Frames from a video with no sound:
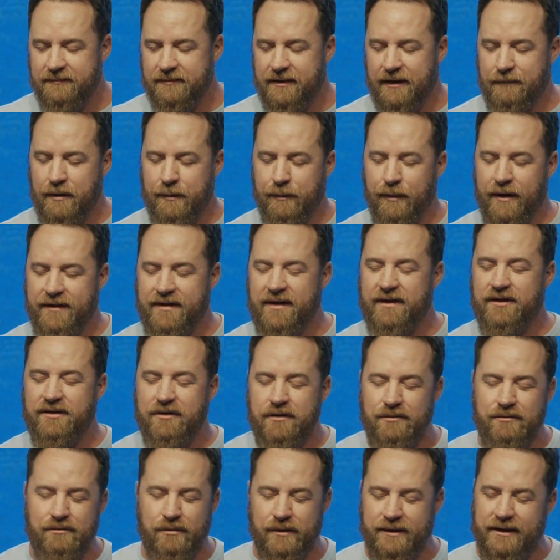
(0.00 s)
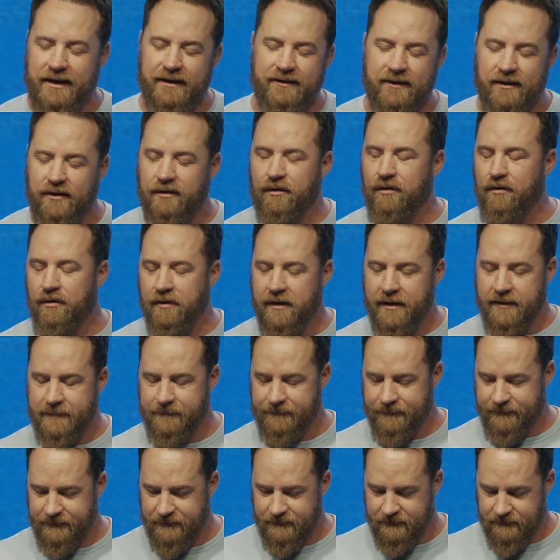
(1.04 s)
God, we pray that you would get the glory.
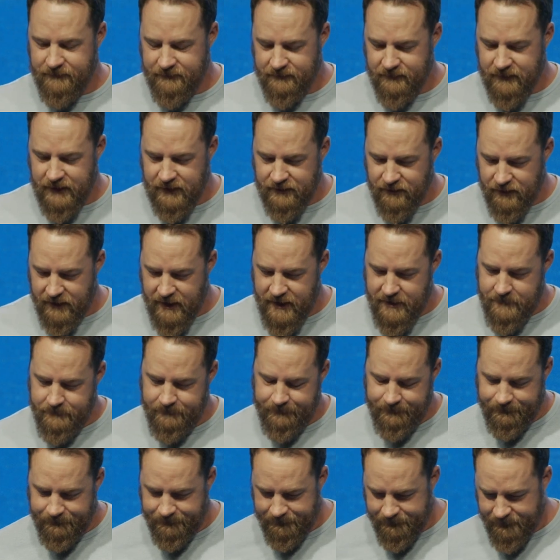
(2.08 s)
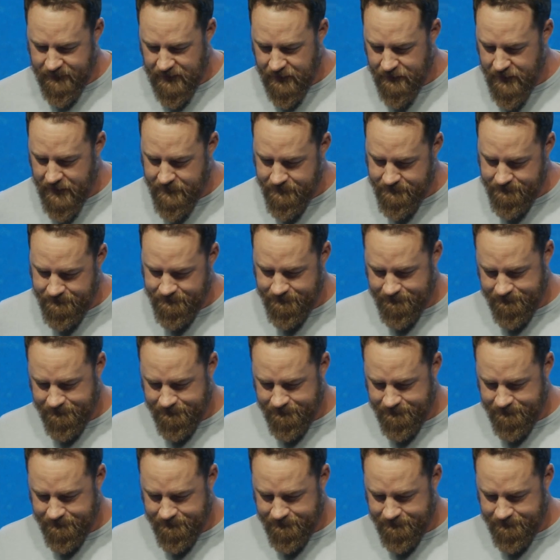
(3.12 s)
In your name, amen.